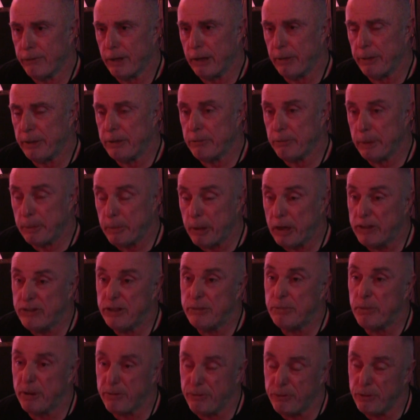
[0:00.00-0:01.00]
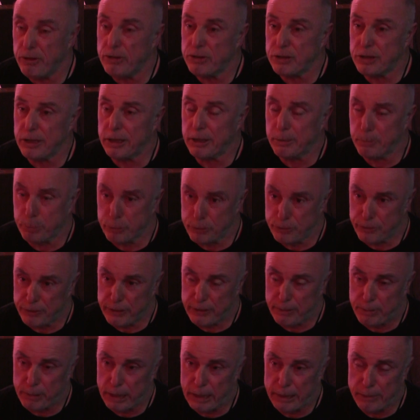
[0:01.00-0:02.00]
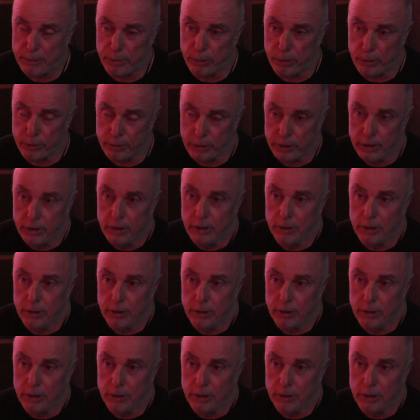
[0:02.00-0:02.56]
I mean, remember, I did my first gig at Bush Fair Play Barn